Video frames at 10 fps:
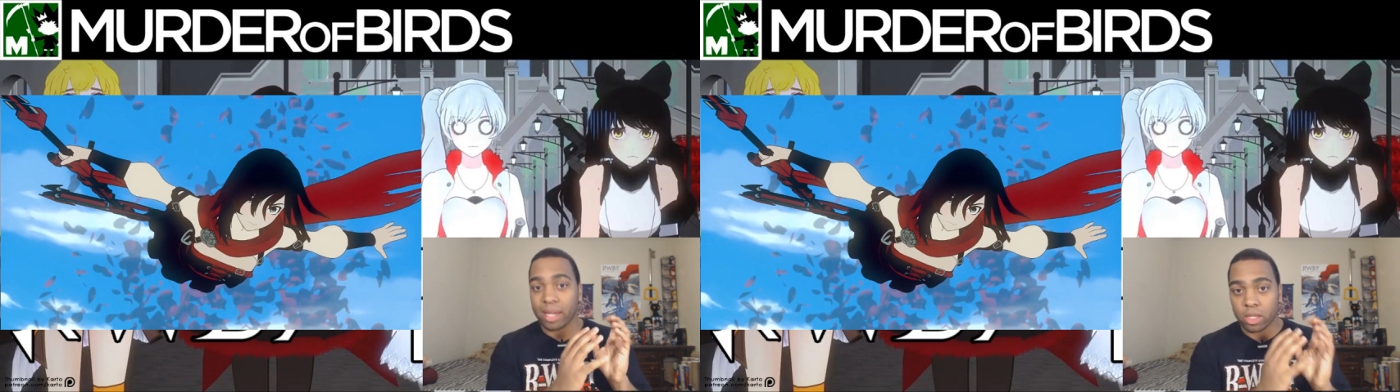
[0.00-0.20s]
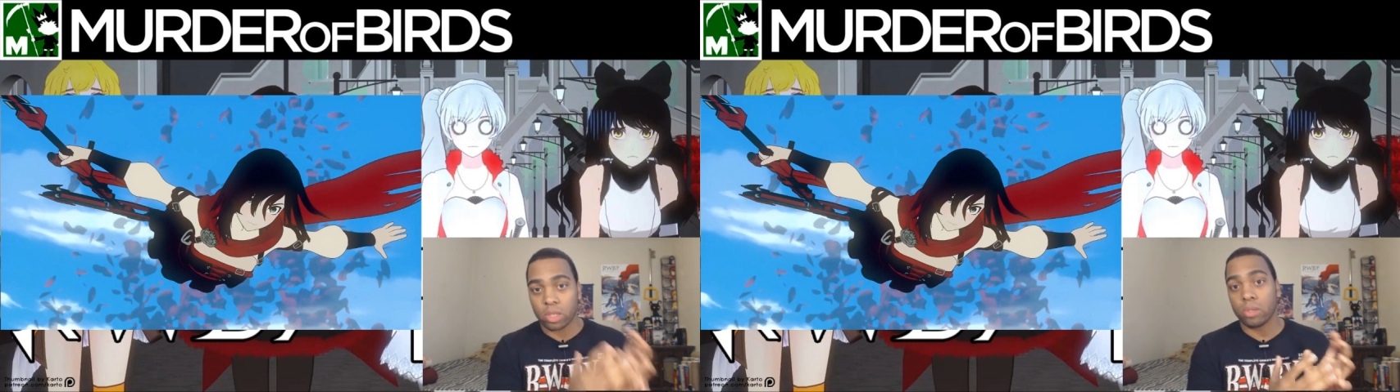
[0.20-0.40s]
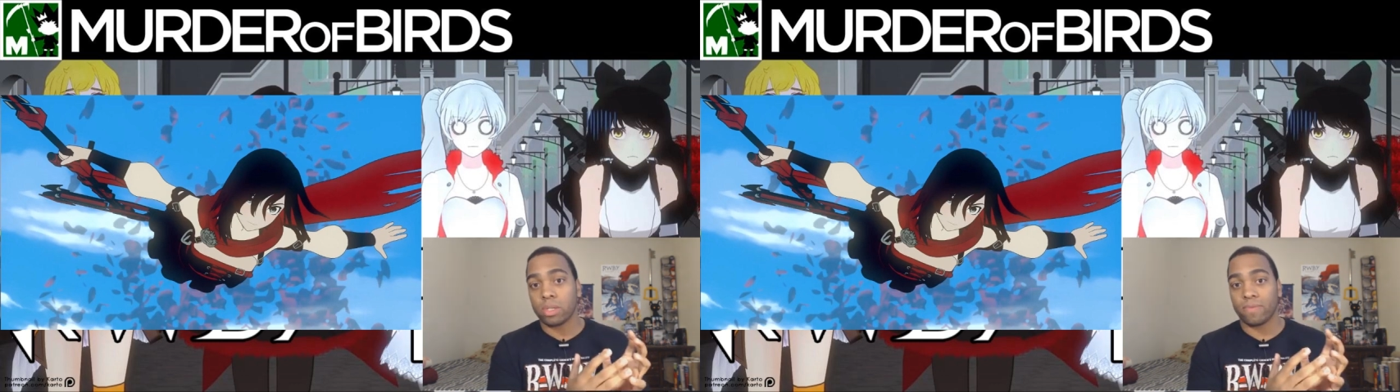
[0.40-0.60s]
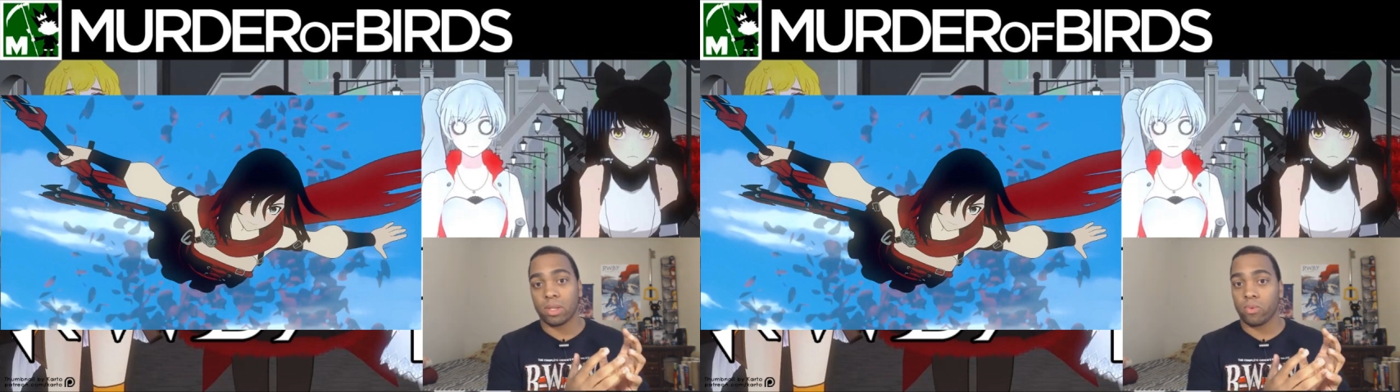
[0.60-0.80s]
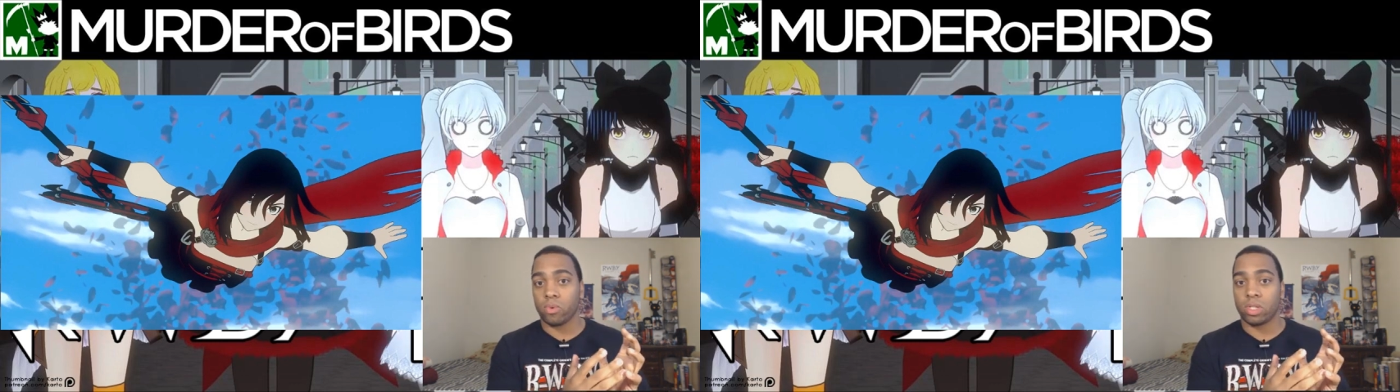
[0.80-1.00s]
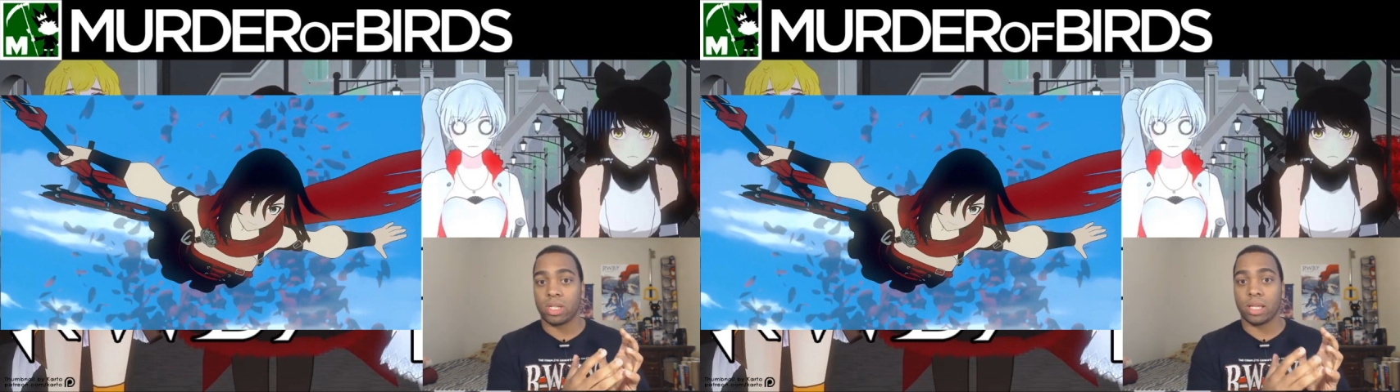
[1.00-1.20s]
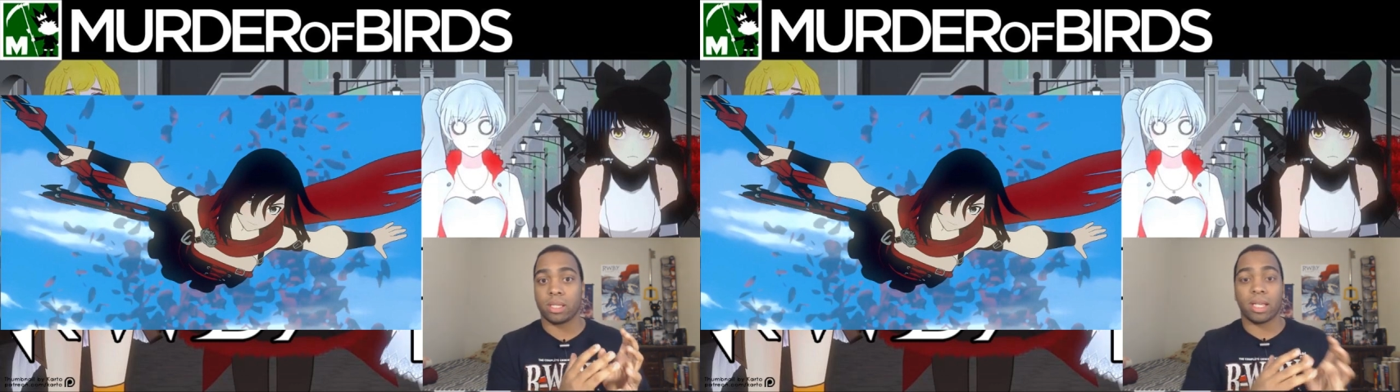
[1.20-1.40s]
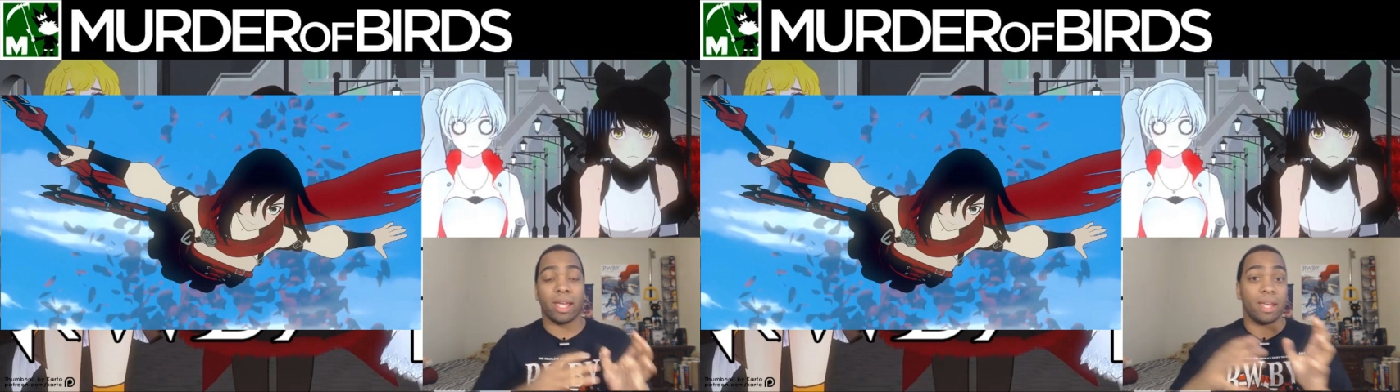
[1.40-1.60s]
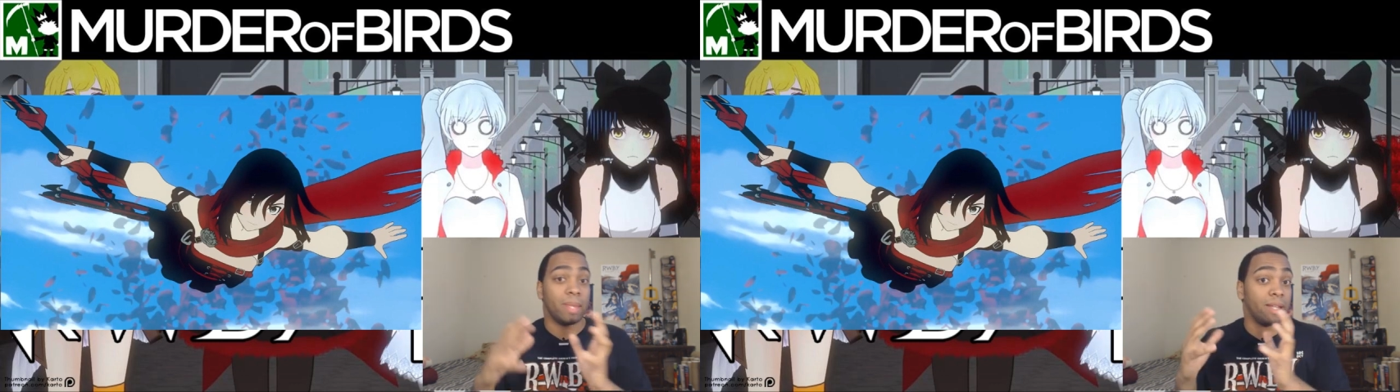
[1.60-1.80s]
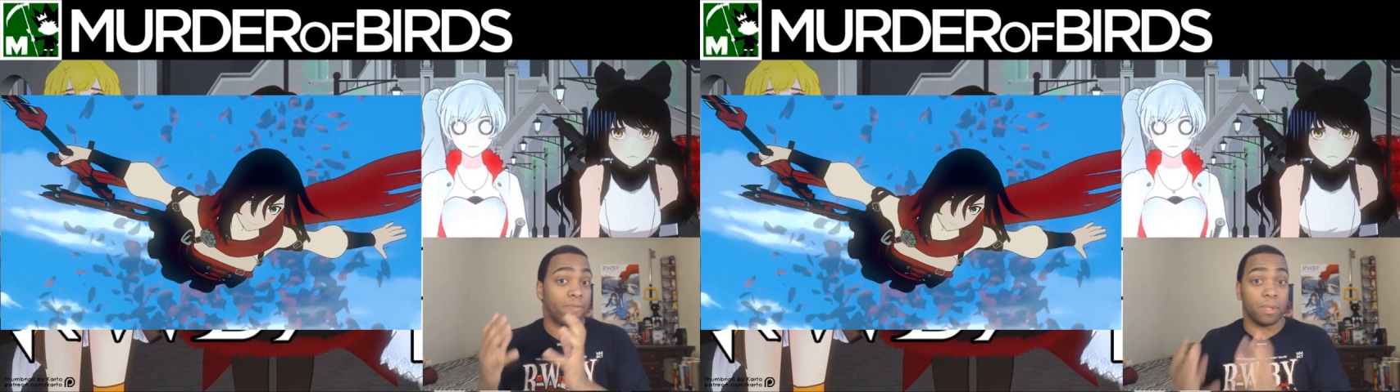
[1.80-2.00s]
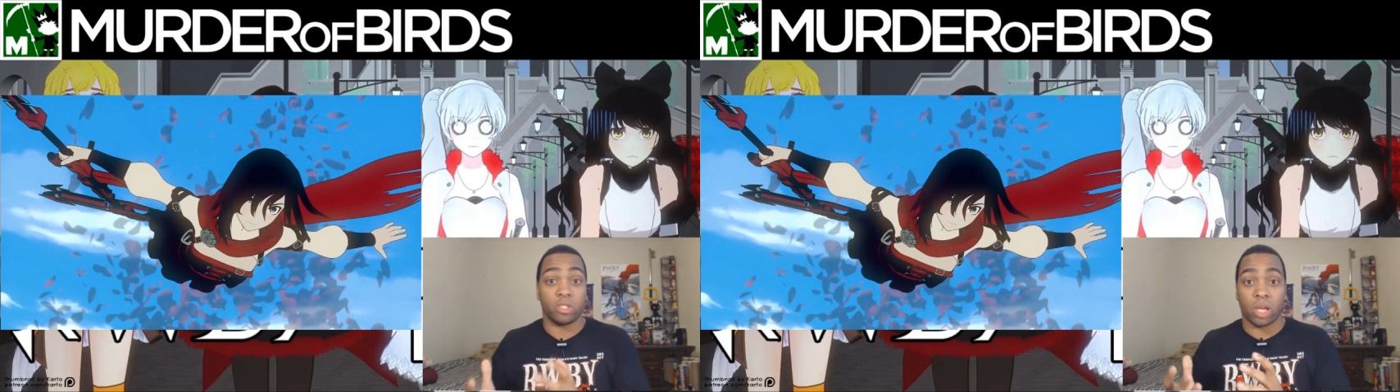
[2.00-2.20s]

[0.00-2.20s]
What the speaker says: exclusive to the Rooster Teeth site and then for the